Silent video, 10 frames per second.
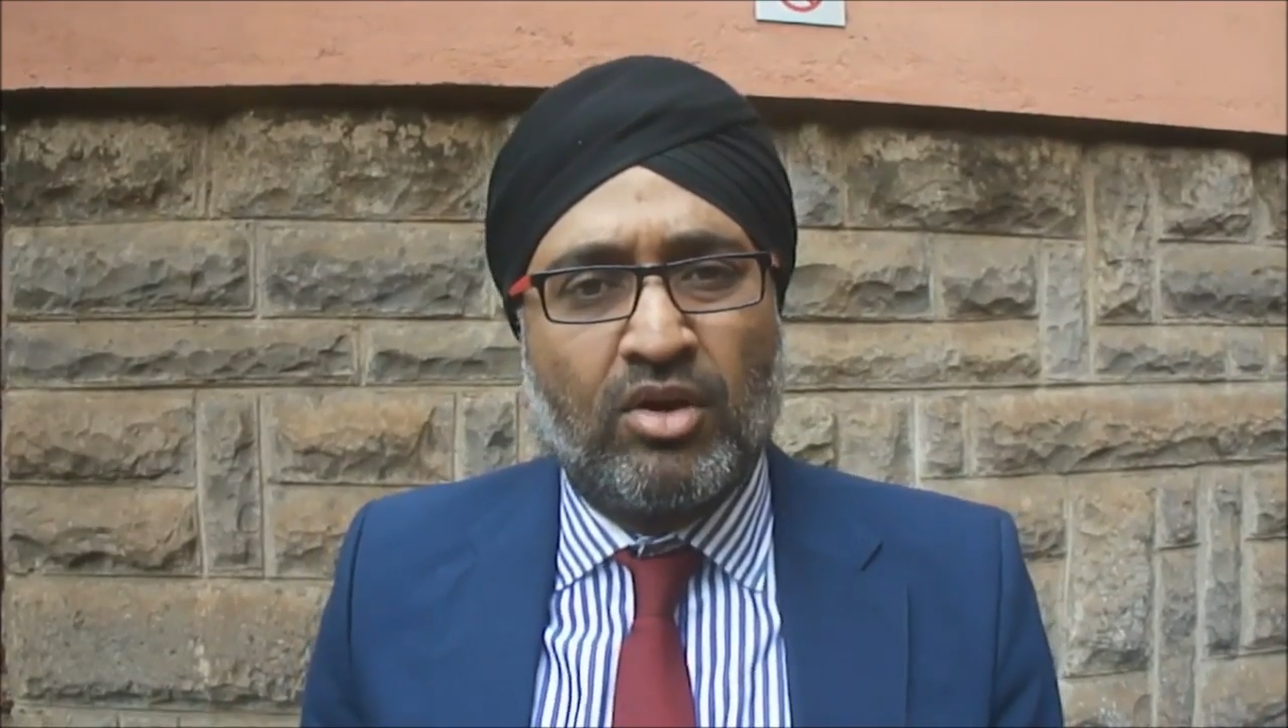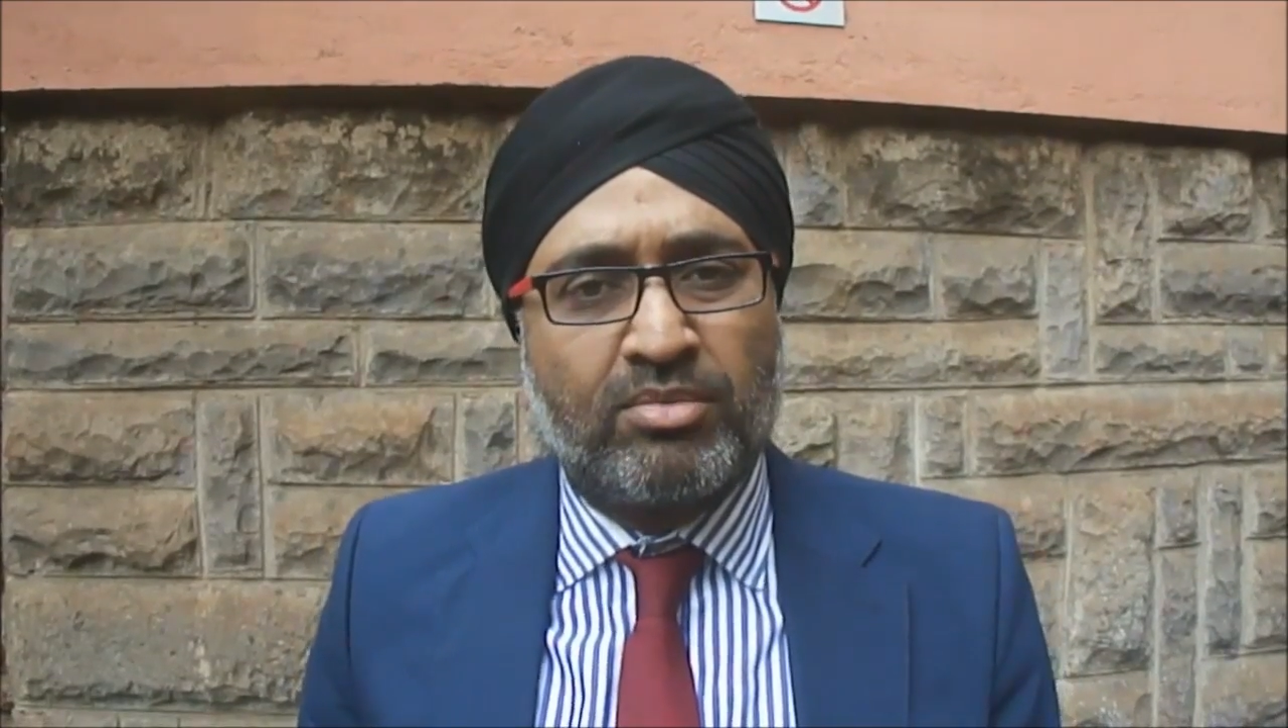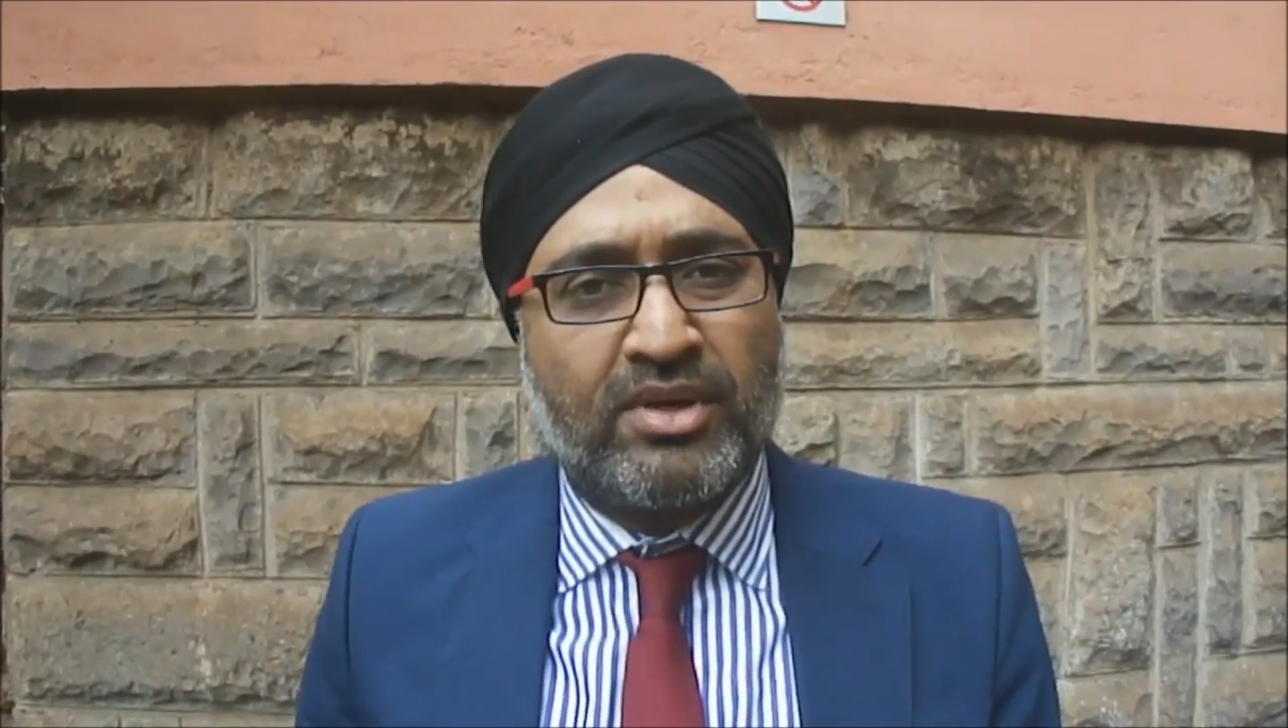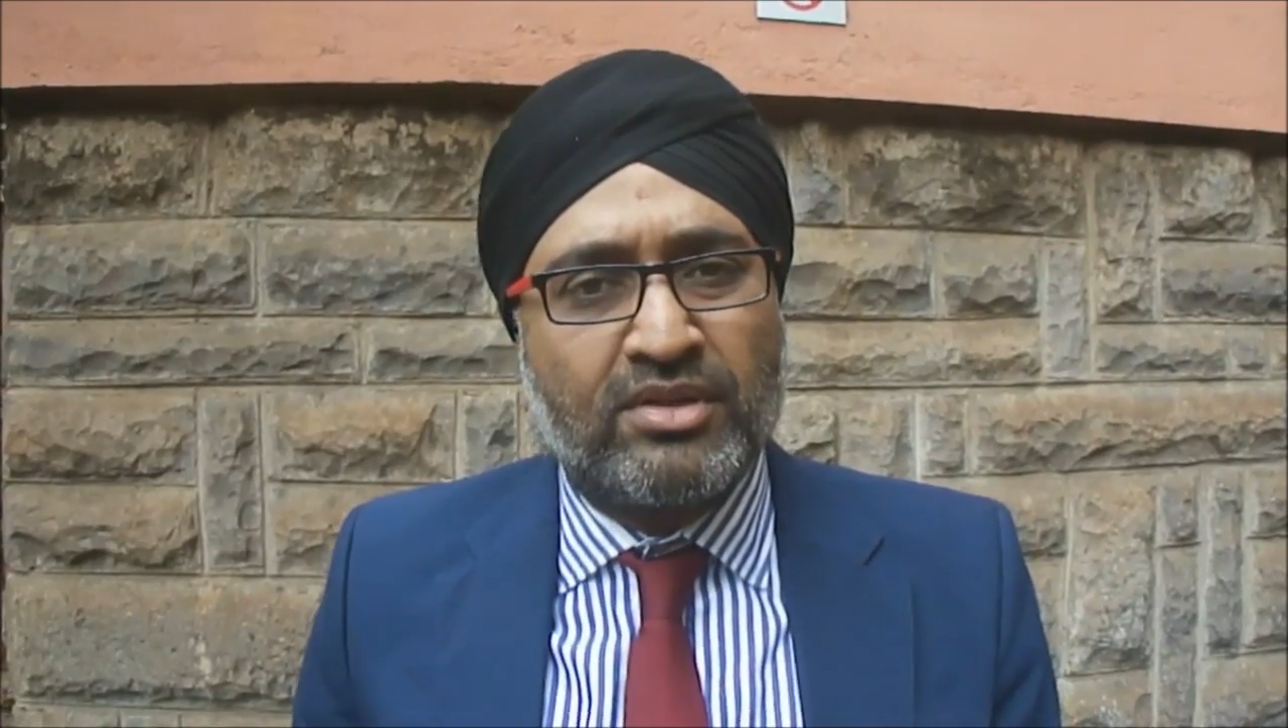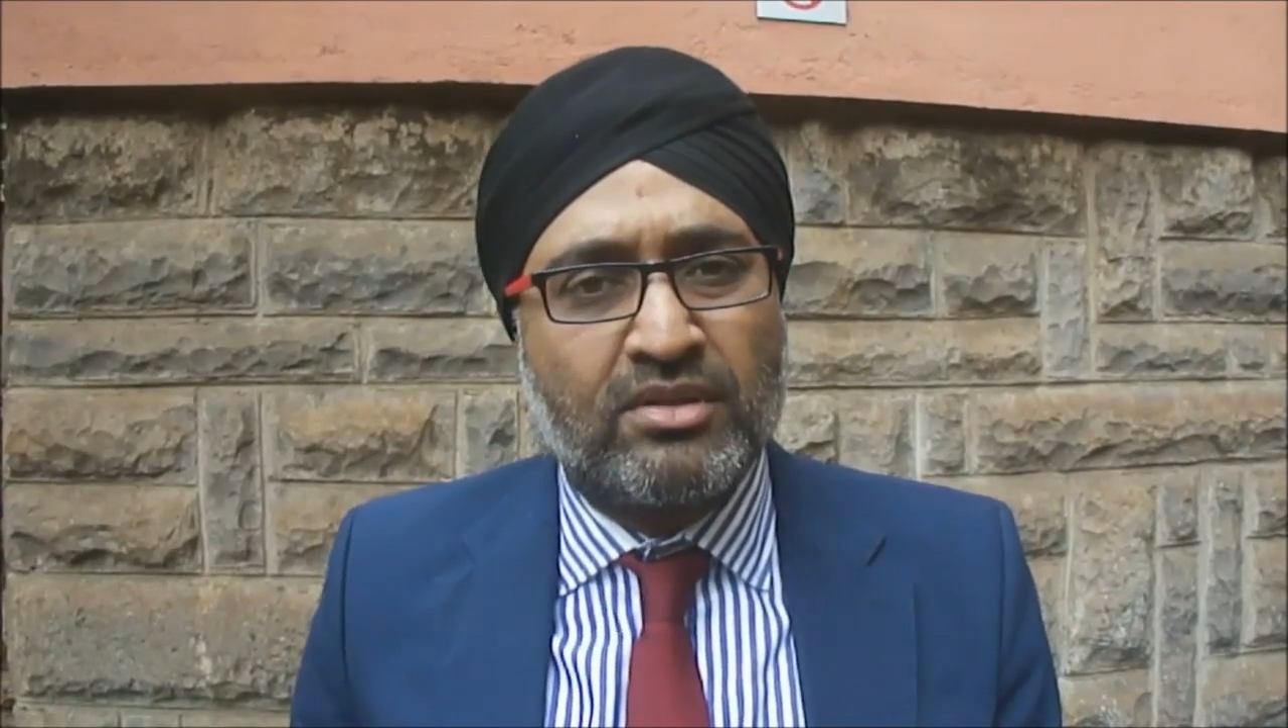
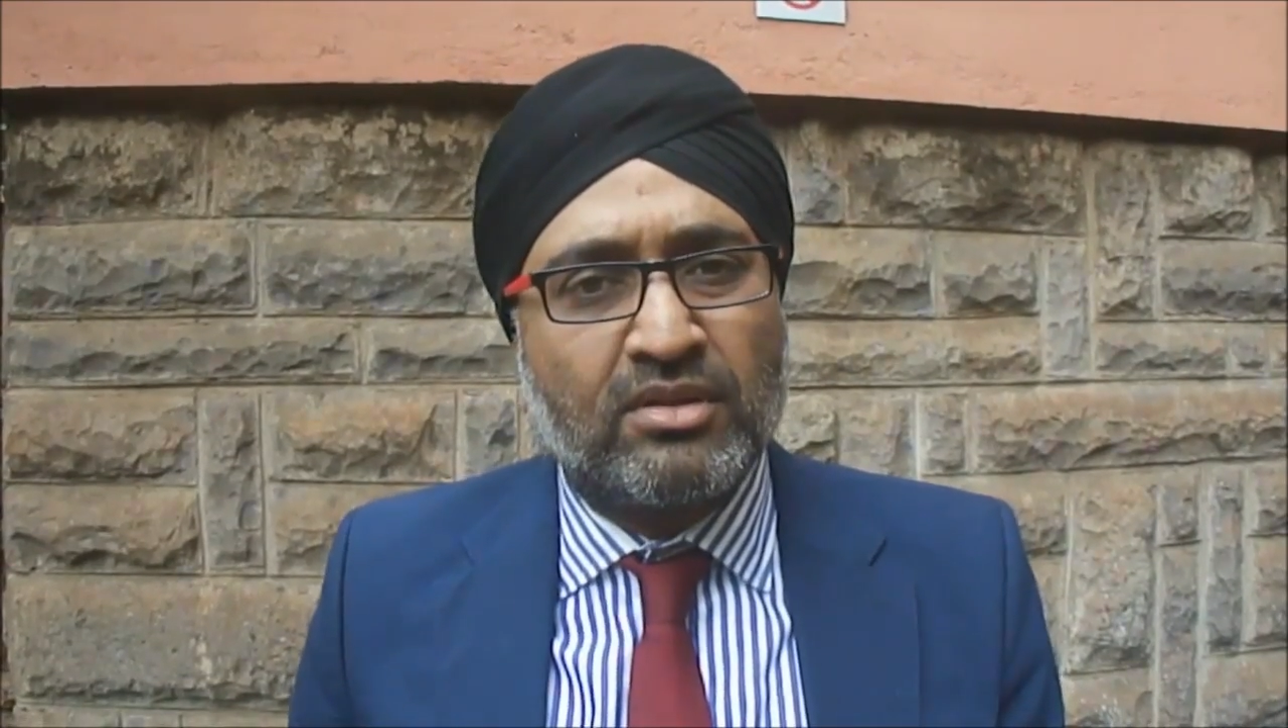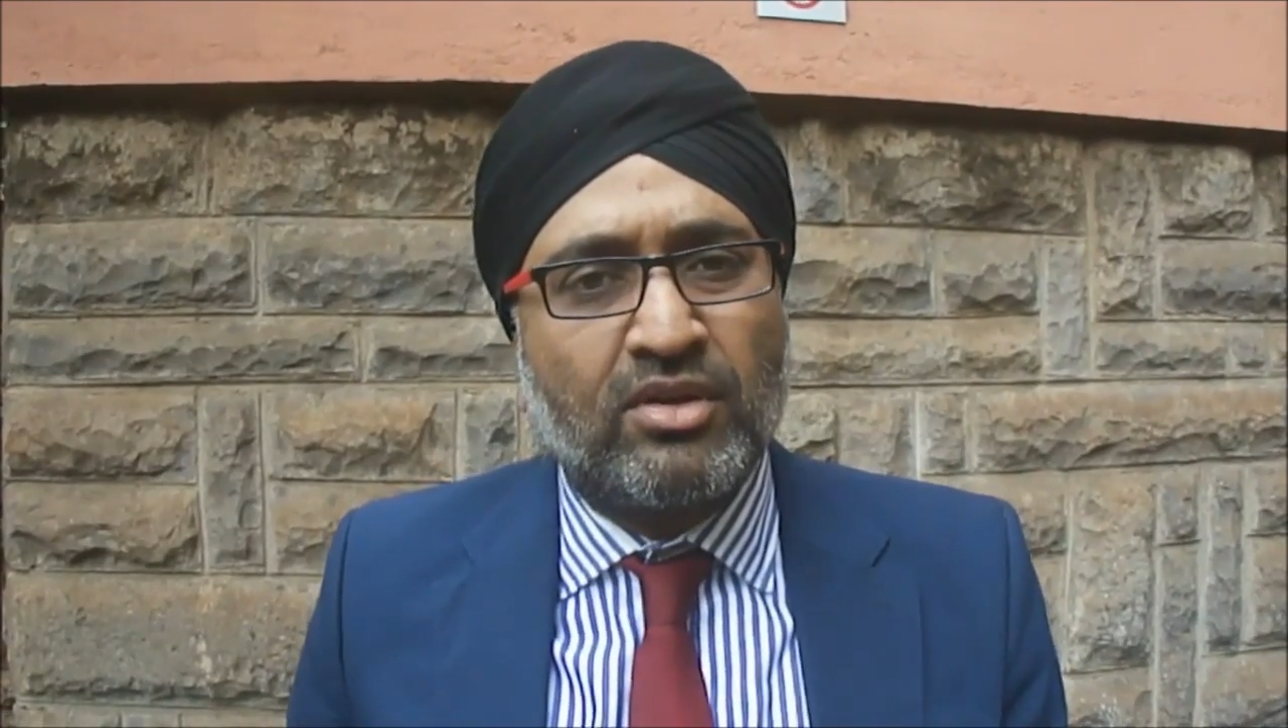operational